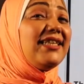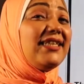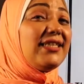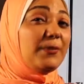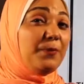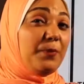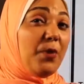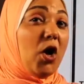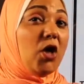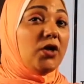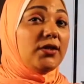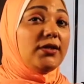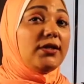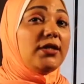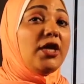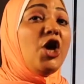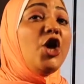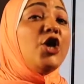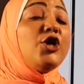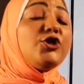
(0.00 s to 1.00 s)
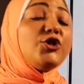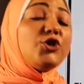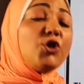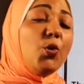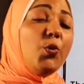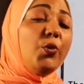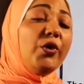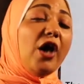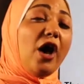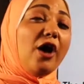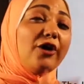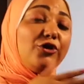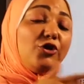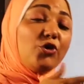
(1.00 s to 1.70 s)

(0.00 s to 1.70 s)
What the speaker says: is past. So we are